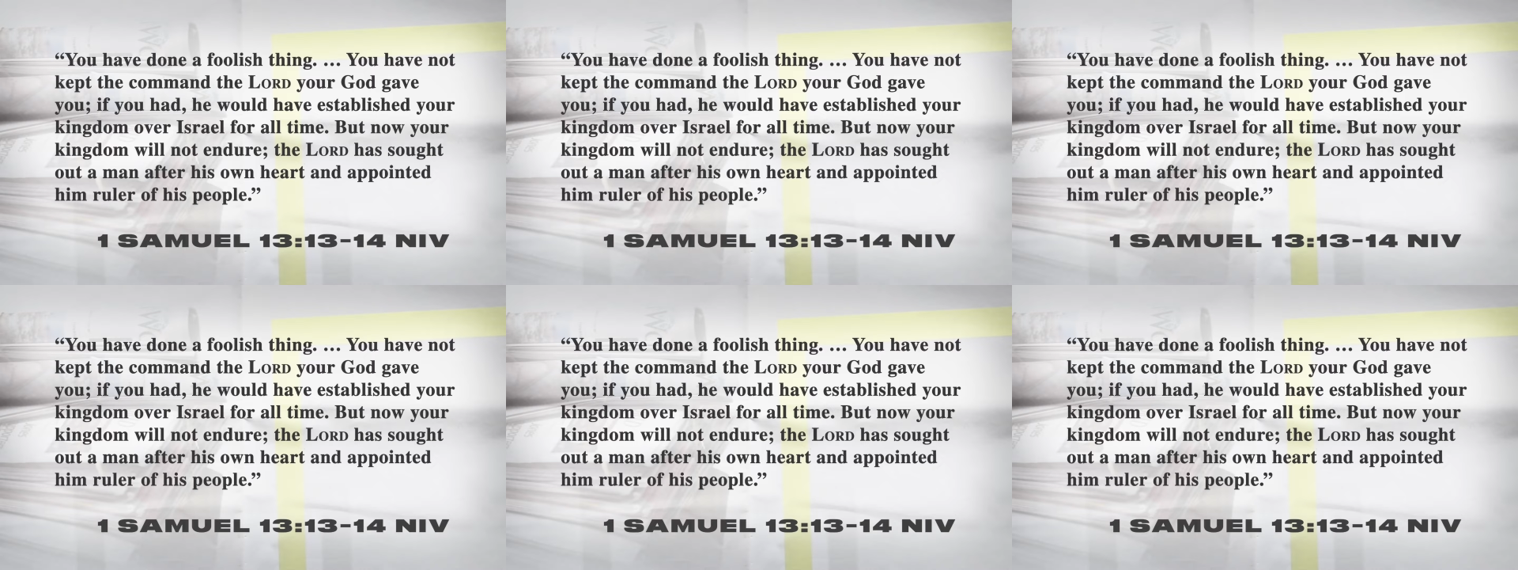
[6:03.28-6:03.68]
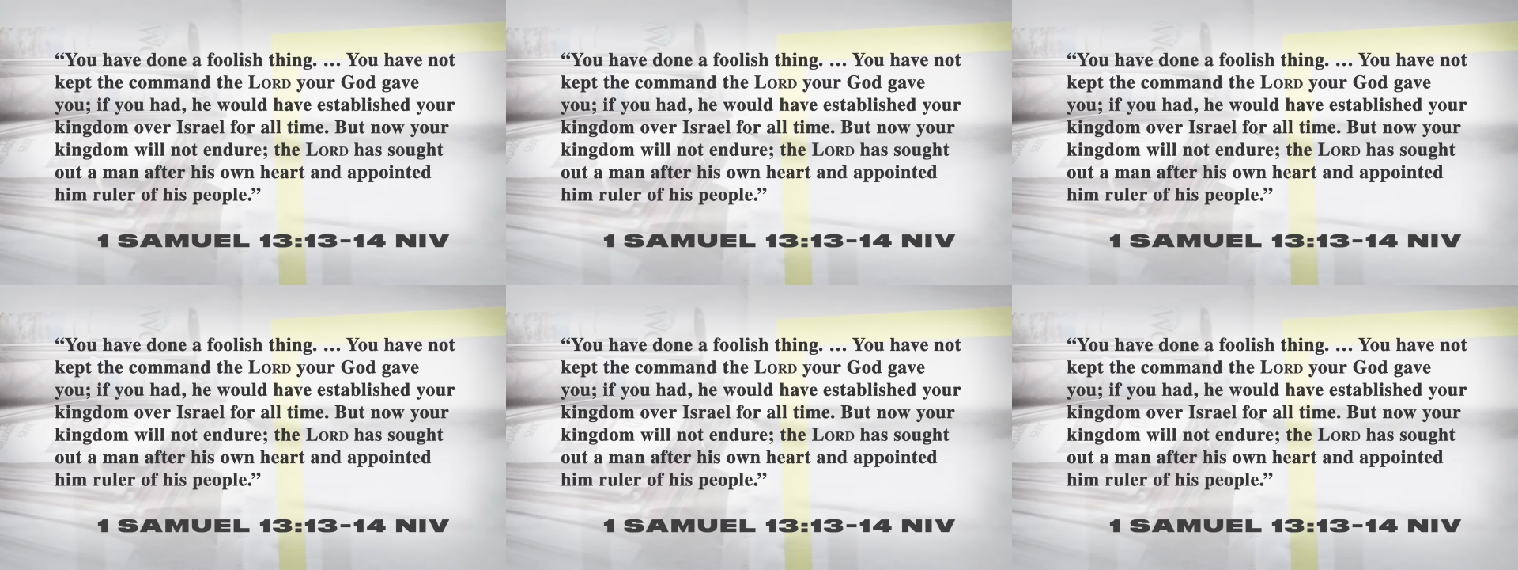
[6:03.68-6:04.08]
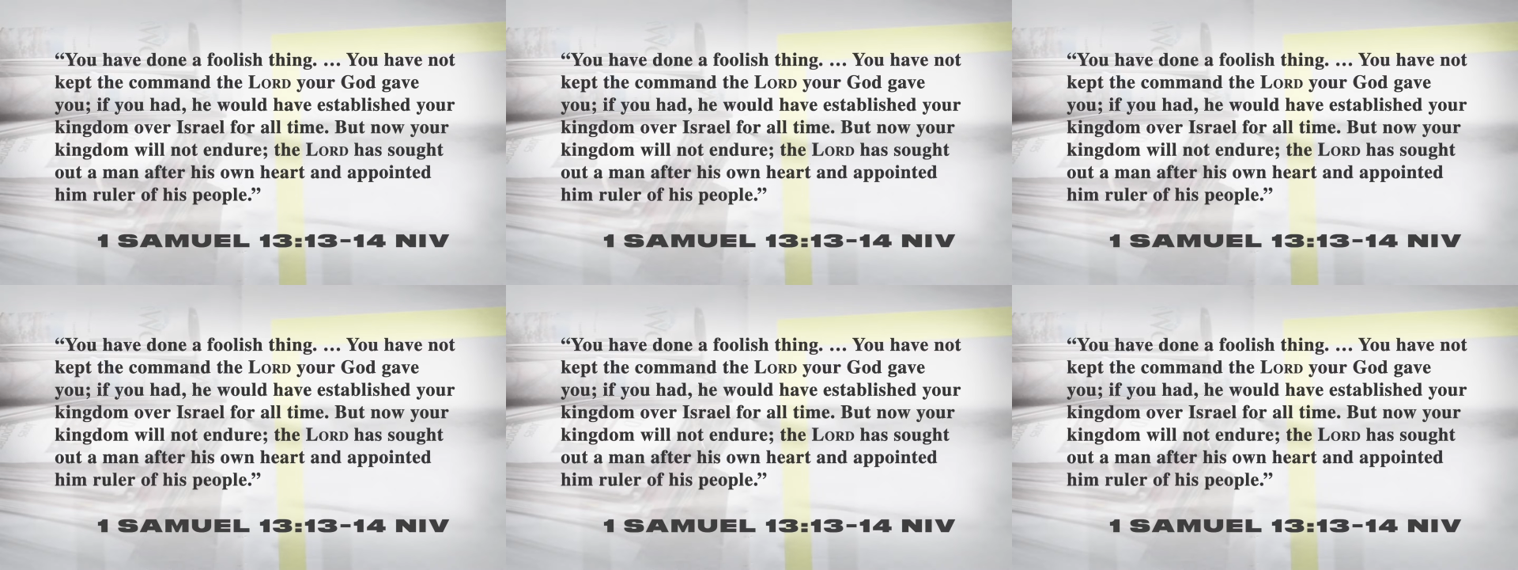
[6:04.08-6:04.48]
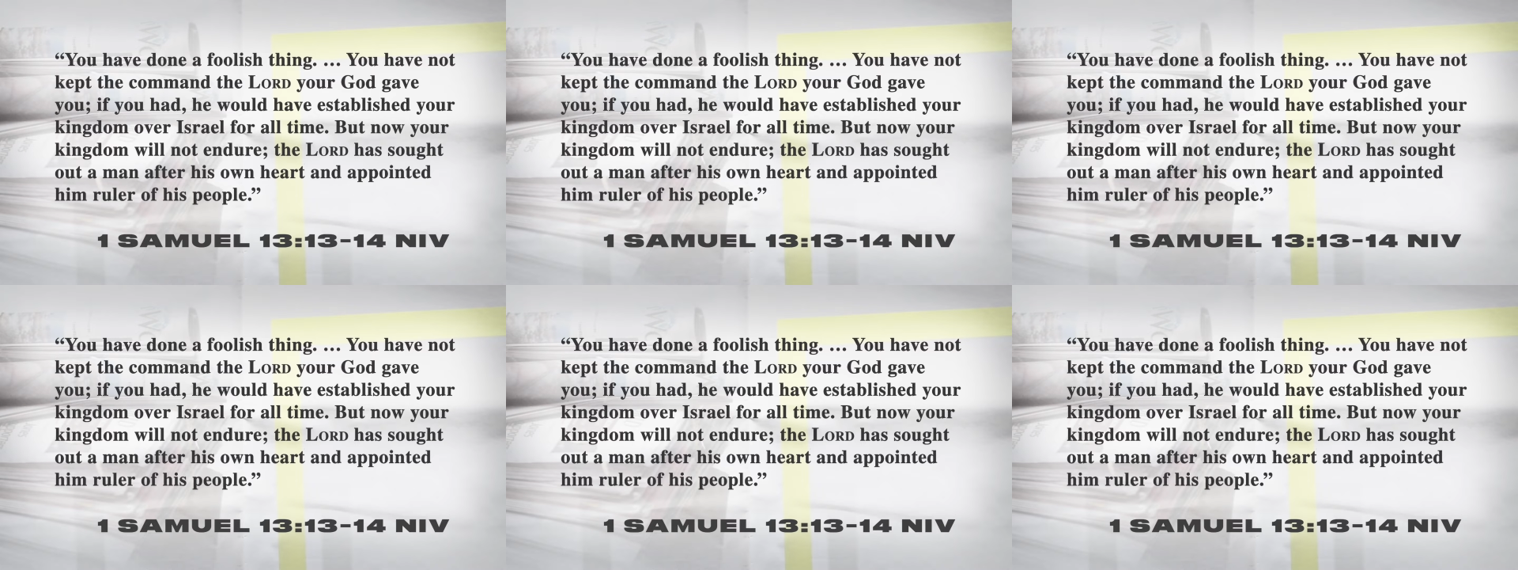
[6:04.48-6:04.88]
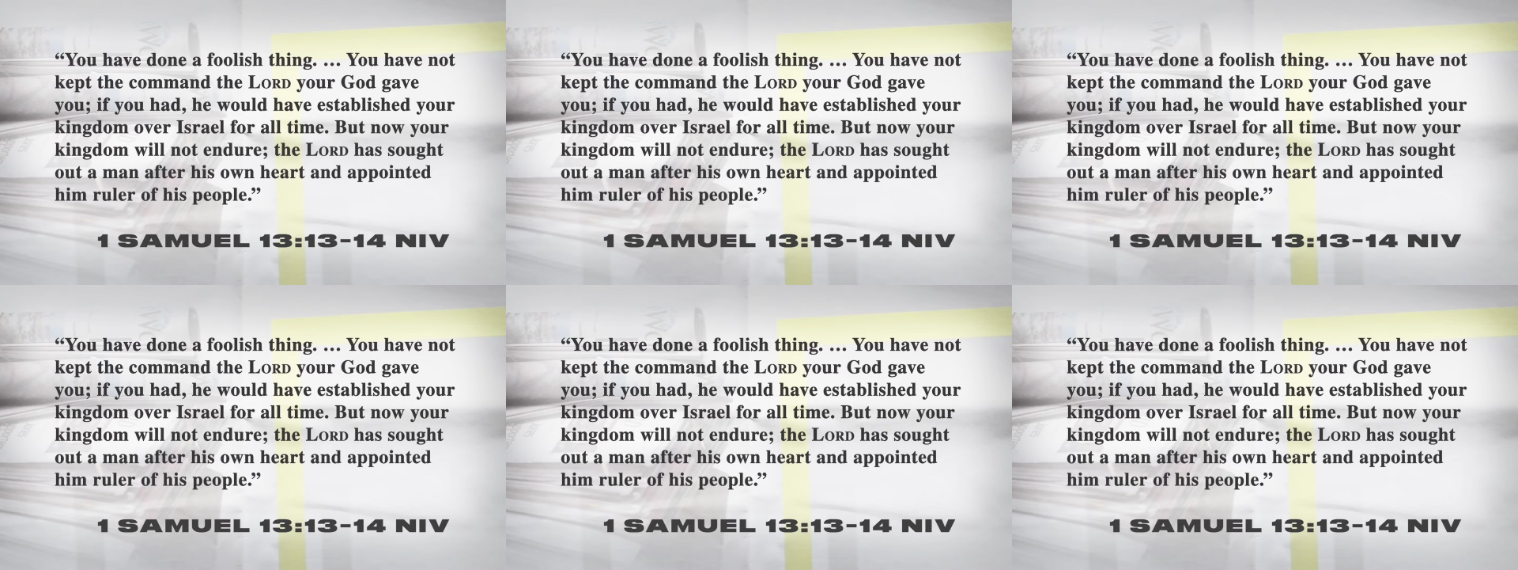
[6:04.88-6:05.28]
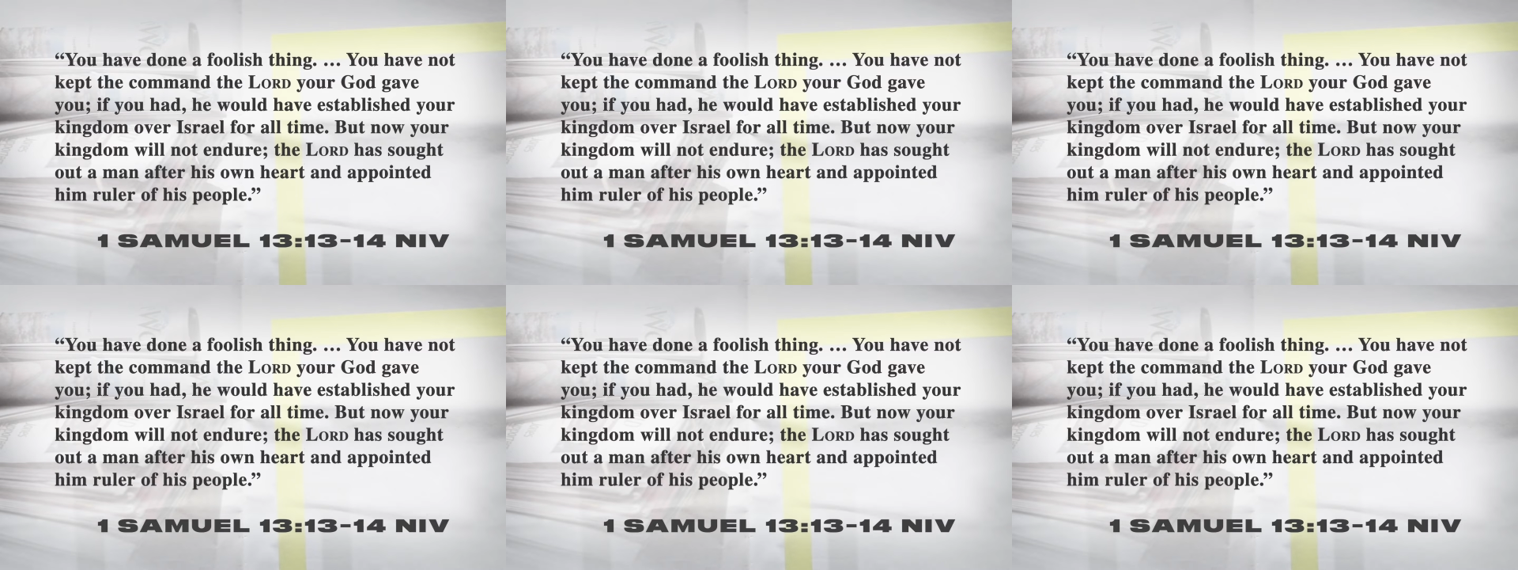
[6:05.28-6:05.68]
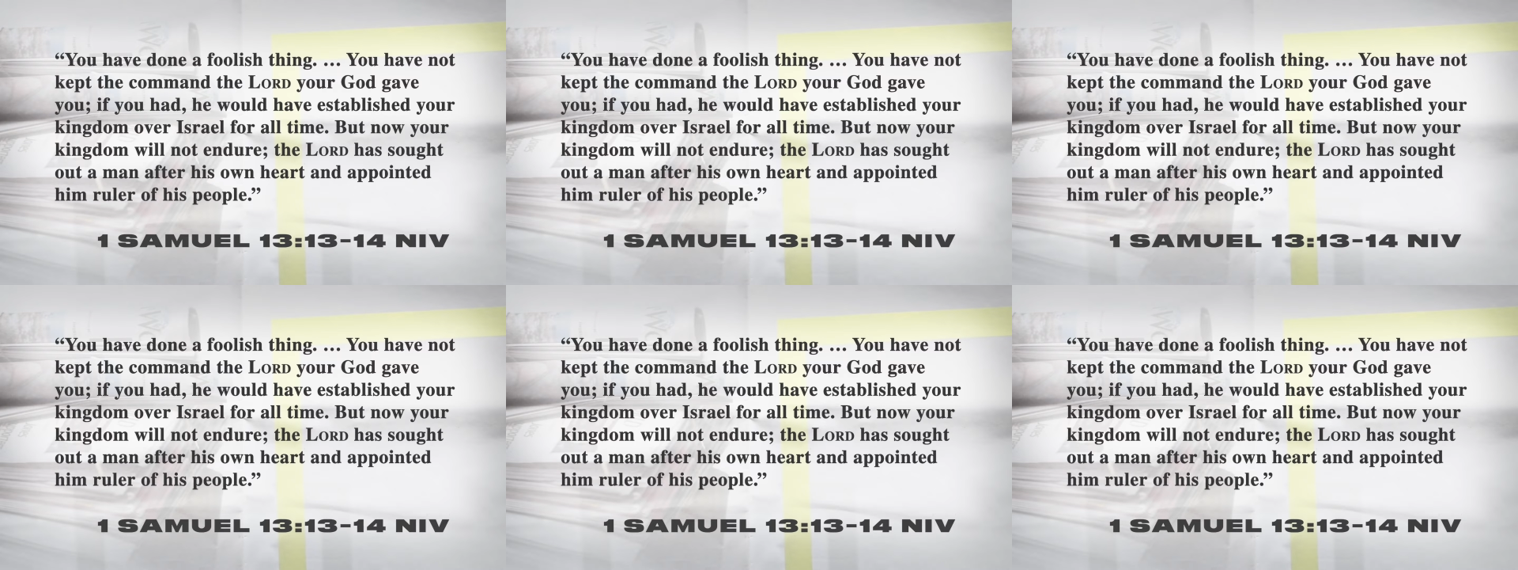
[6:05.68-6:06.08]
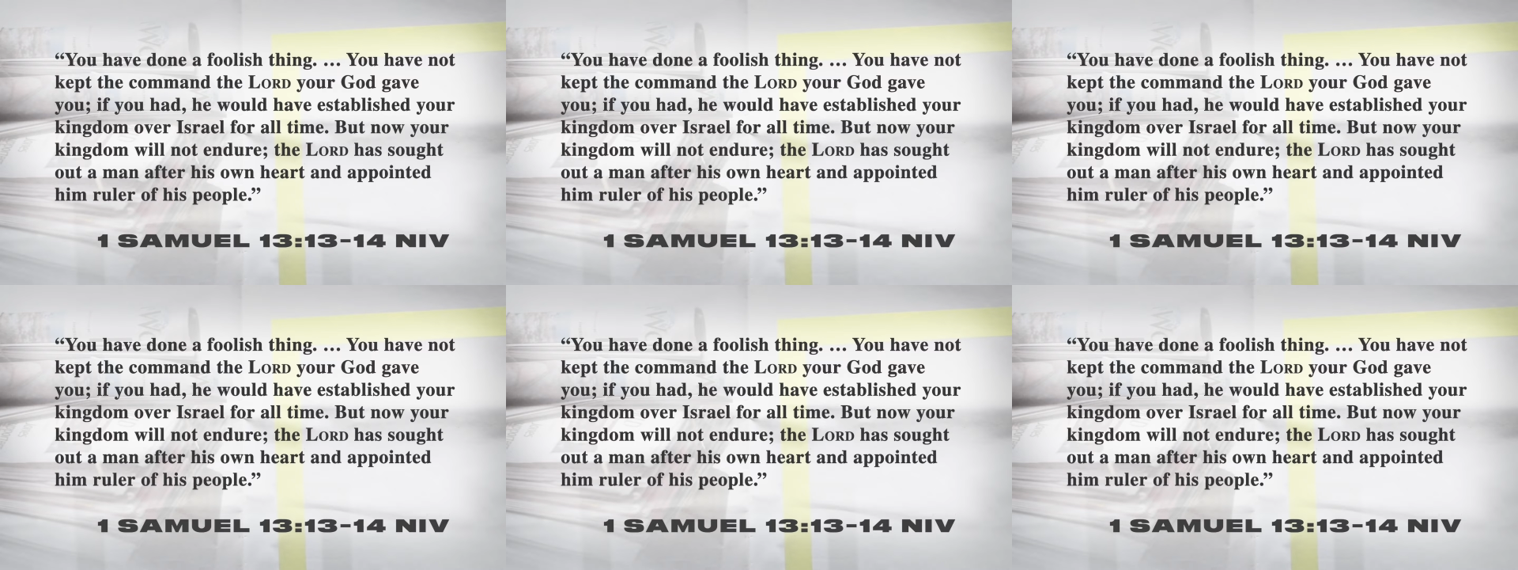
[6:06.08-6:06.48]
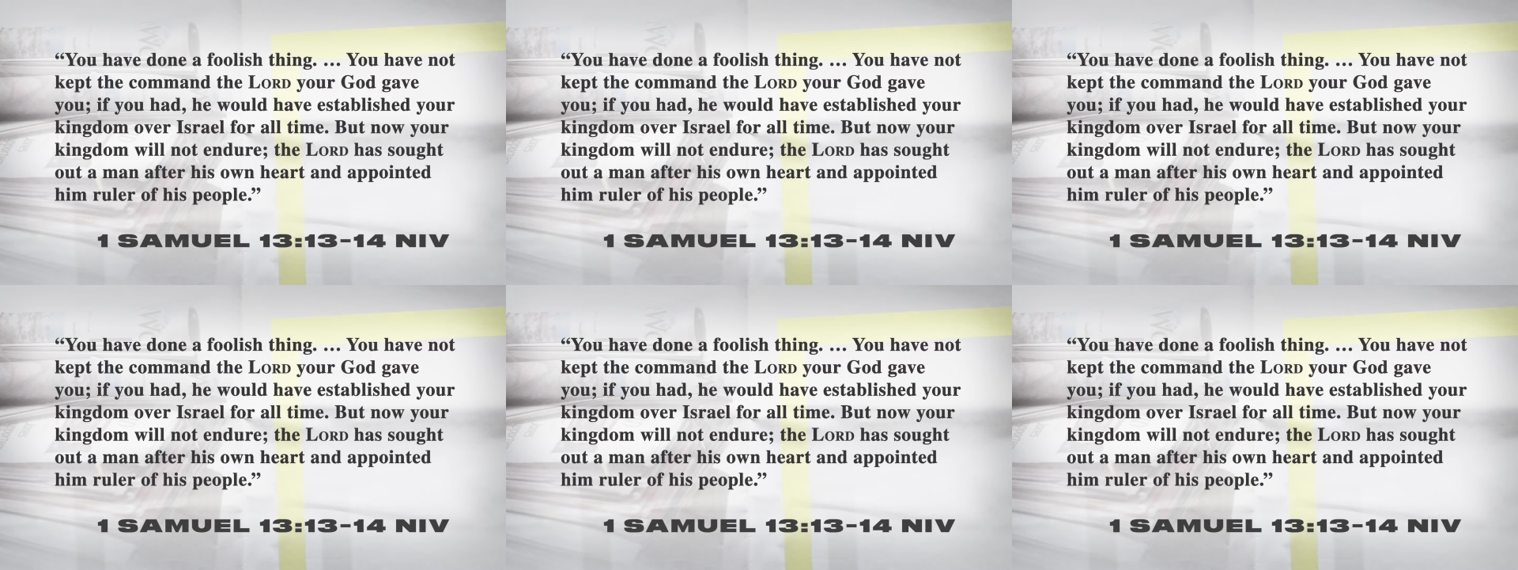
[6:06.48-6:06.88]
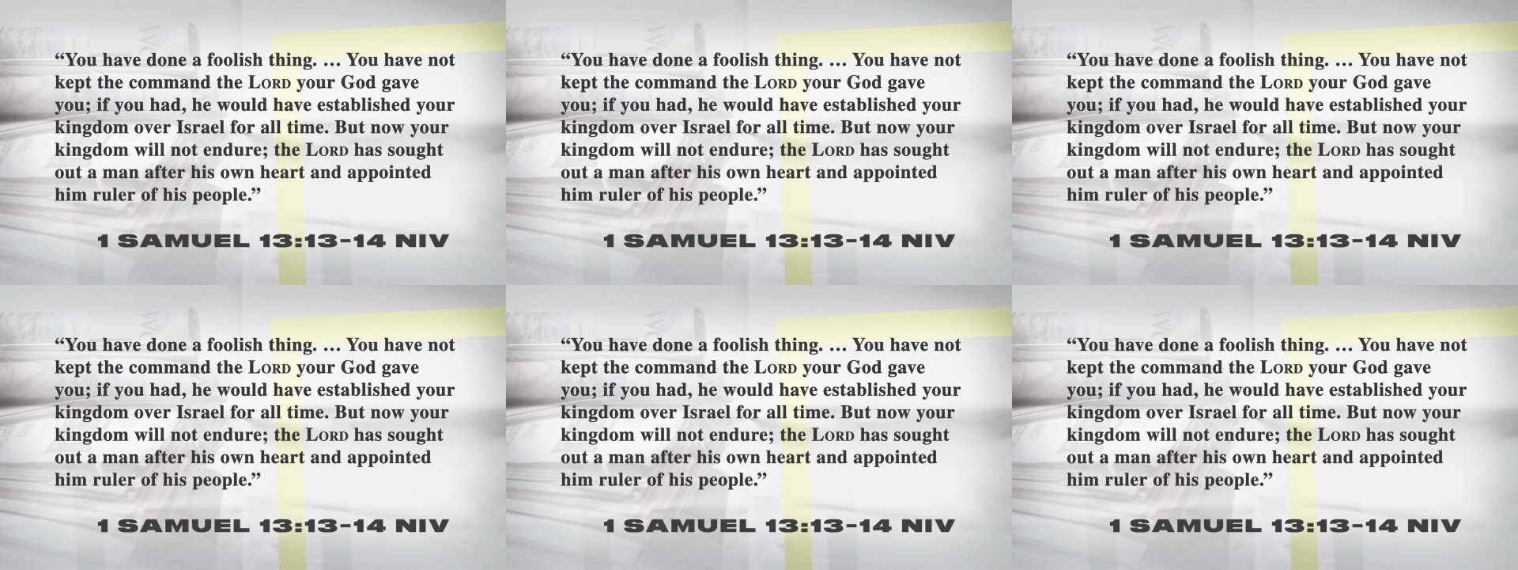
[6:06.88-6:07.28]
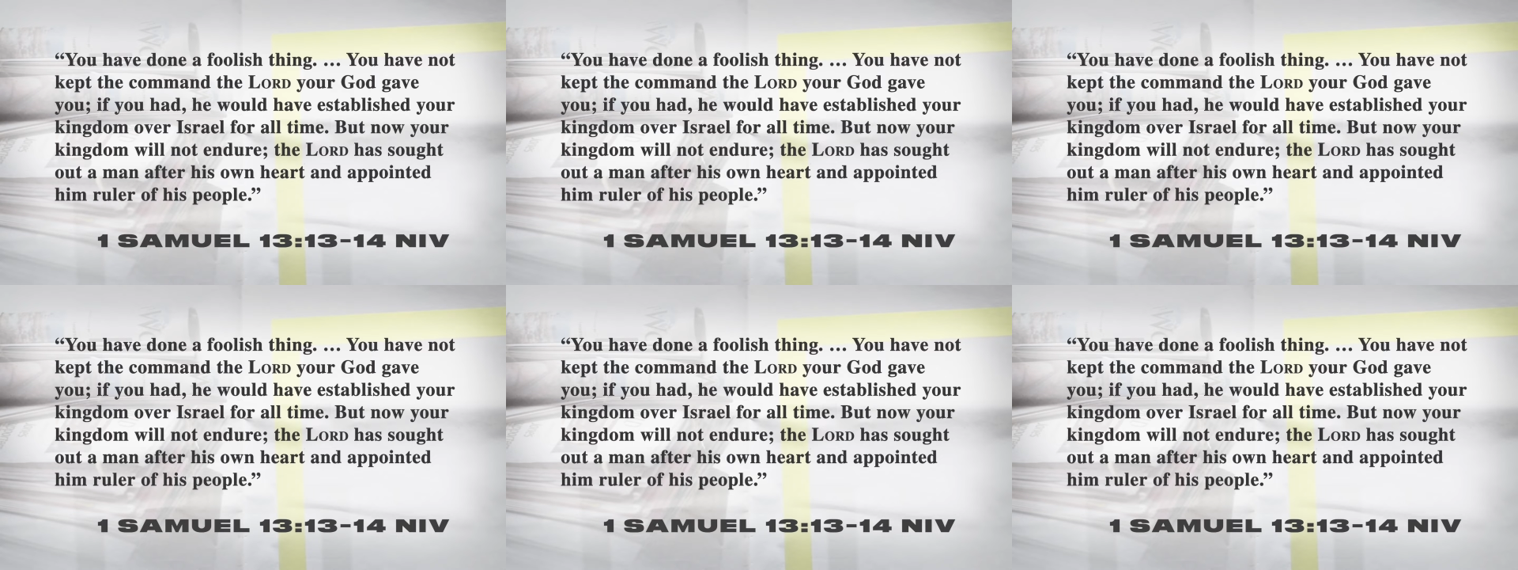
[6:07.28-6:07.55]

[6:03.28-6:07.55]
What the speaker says: No face is visible, so there are no lips to read.